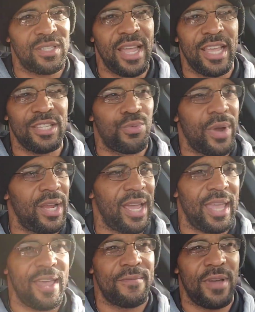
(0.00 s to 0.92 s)
It's like it's
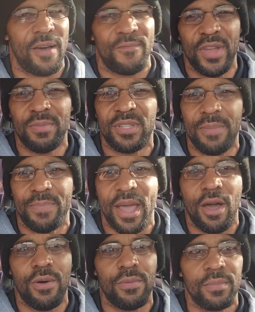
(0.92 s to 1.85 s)
rated like a
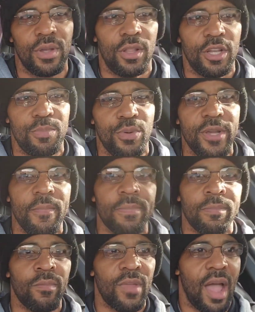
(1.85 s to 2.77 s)
15-pound clutch
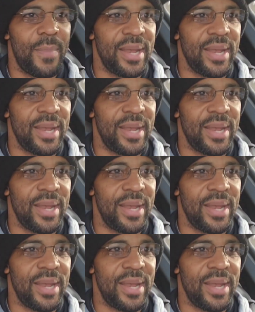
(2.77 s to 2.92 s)
spring.